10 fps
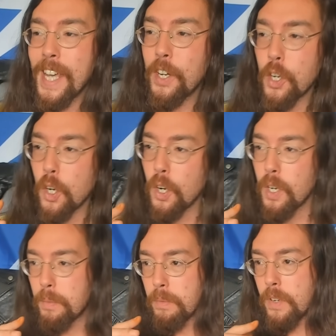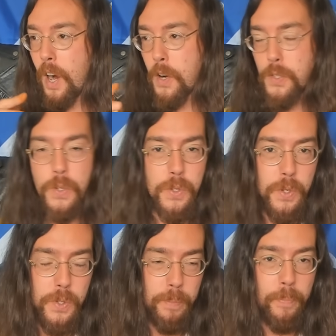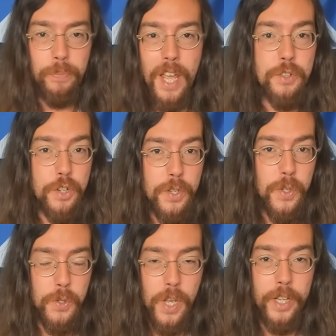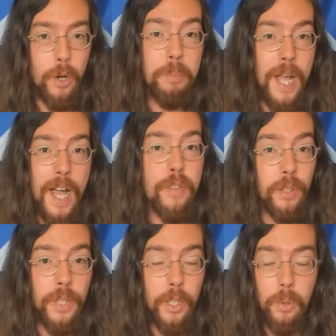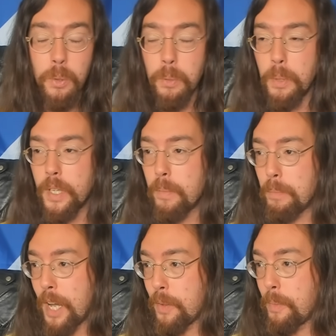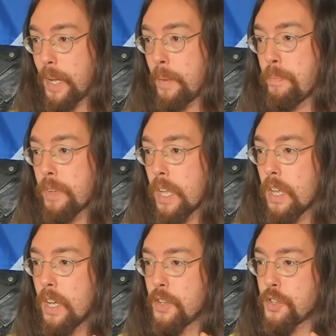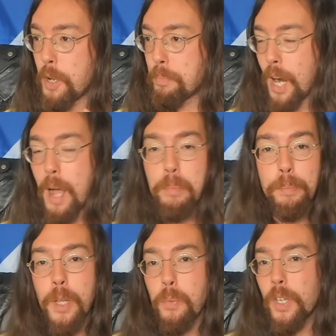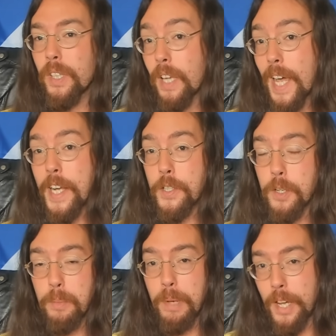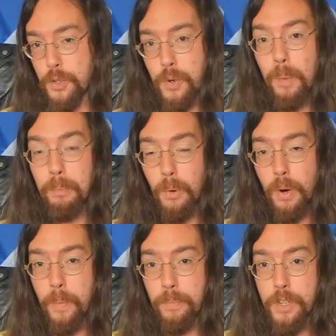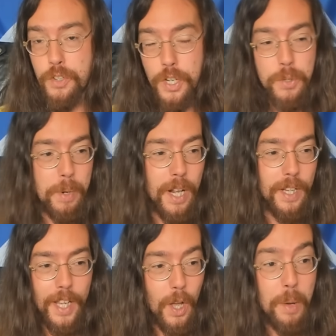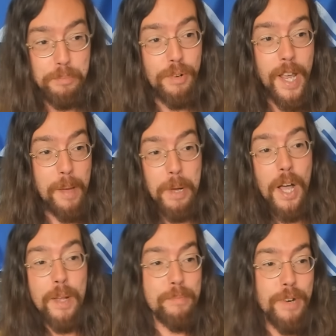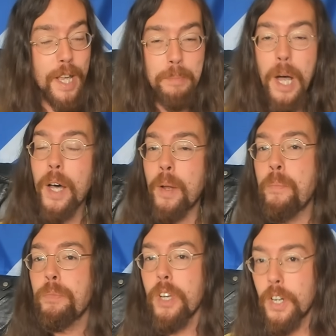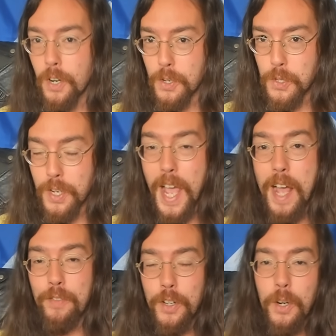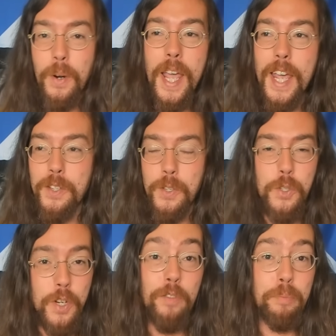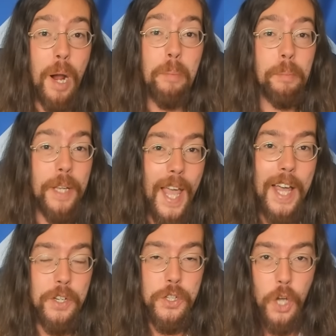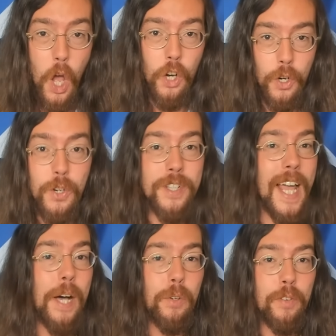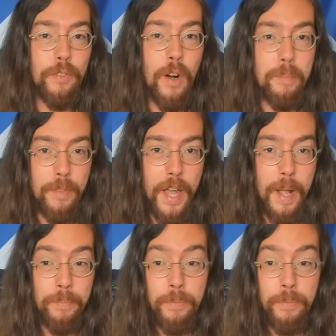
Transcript: her narcissism, and she's a psychopath, a literal one, by the way, she probably would like to debate Trump more. She's probably like, oh, bring him on, bring him on. Her staff and her aides and stuff probably had to talk her down from that.